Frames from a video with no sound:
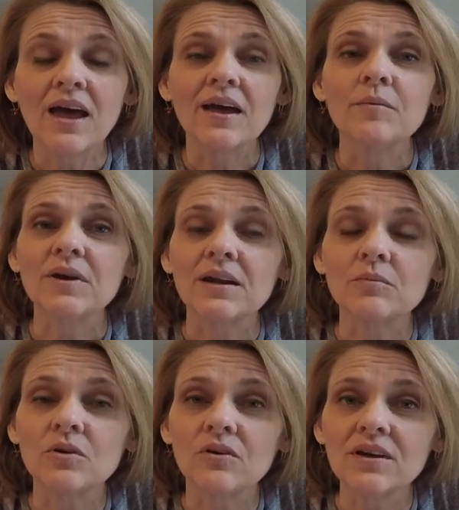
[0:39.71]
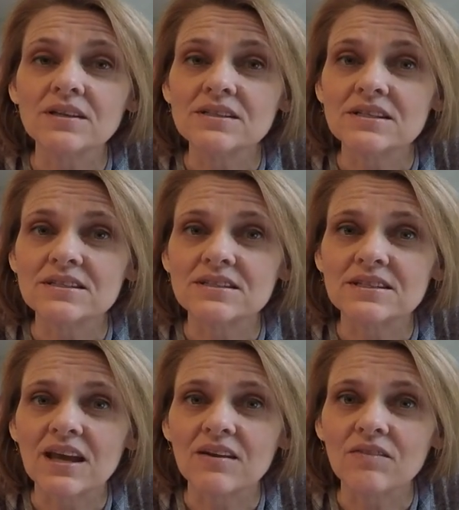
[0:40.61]
But I'm going to
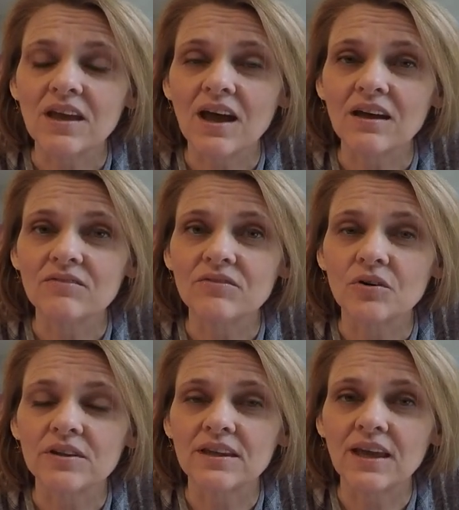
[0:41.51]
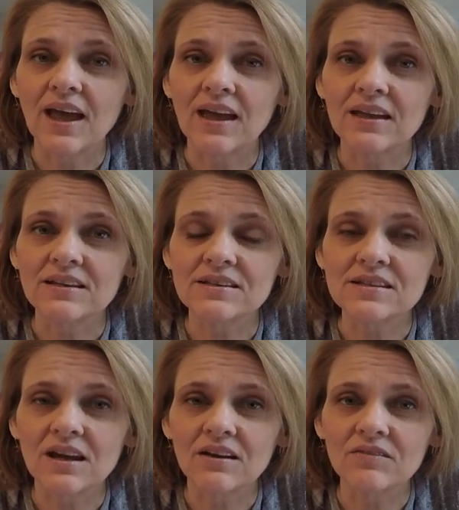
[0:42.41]
save that for the
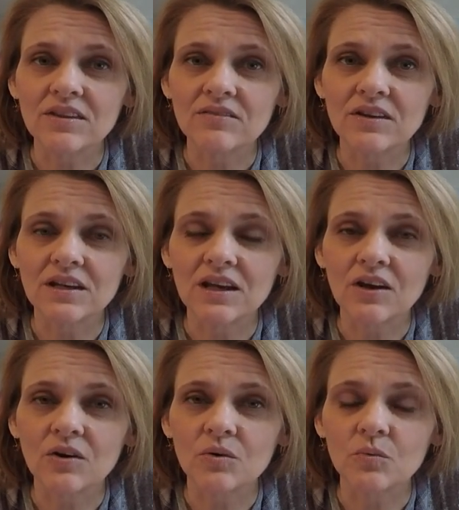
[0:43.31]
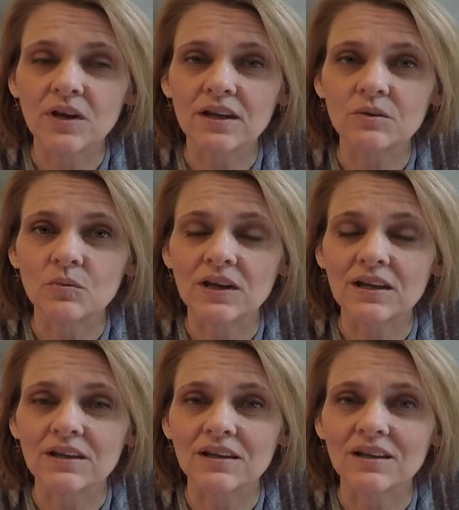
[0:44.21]
end of the video when
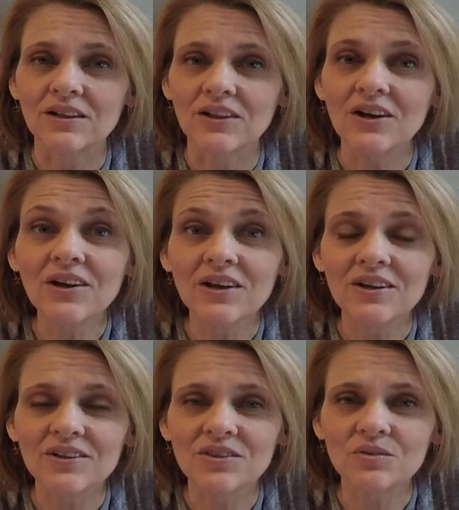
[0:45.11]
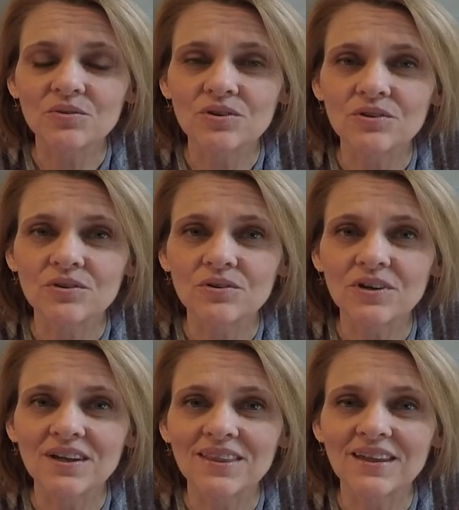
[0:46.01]
we look
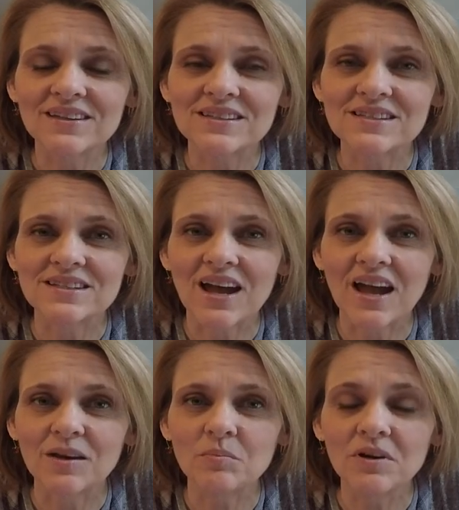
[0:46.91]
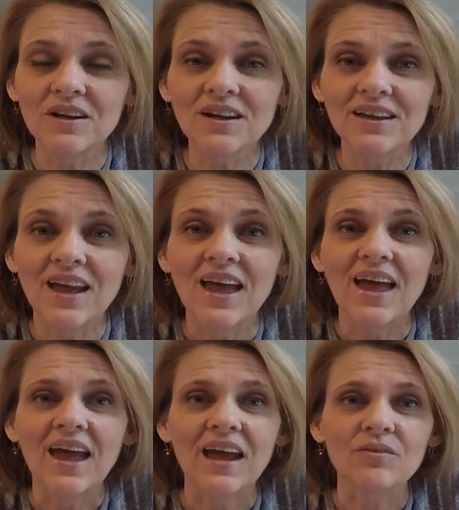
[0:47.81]
through the design book.
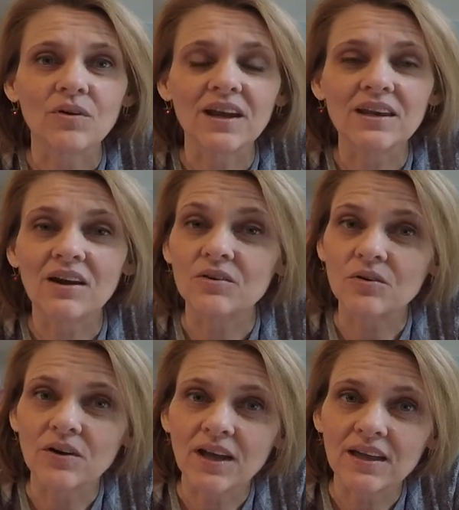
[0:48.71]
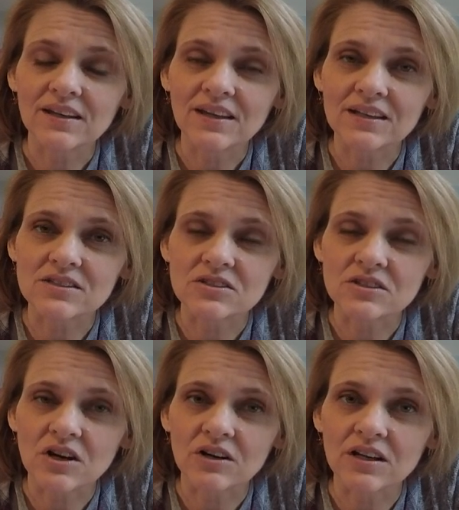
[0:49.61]
And right now, go ahead and get
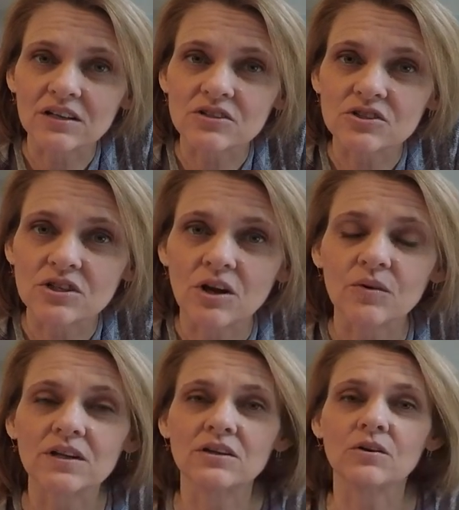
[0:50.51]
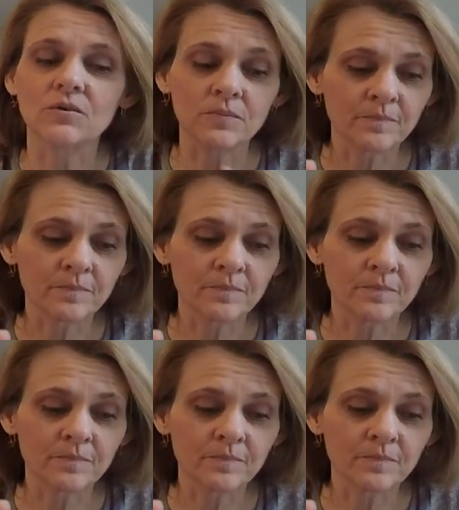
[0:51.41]
started showing you